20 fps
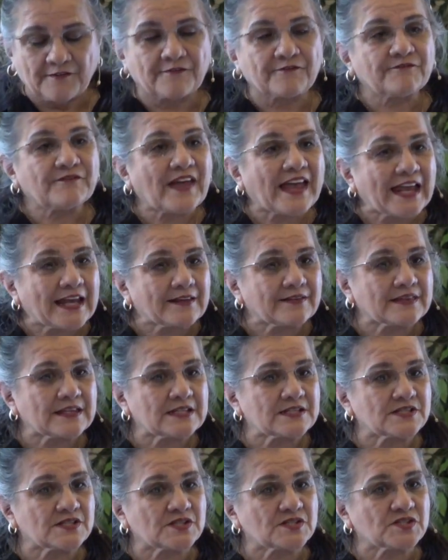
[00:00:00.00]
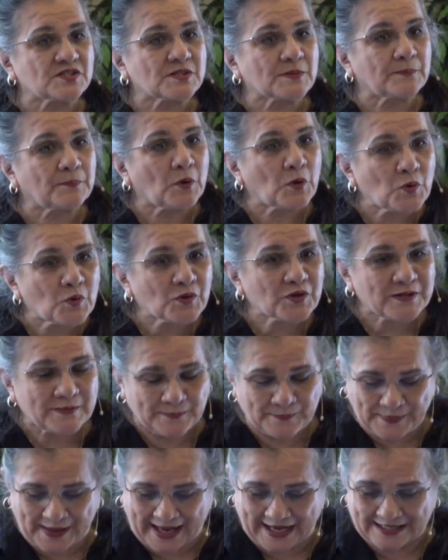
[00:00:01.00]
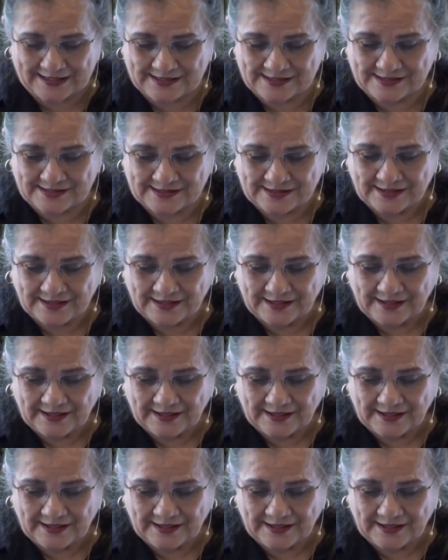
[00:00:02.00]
Faith is the support base.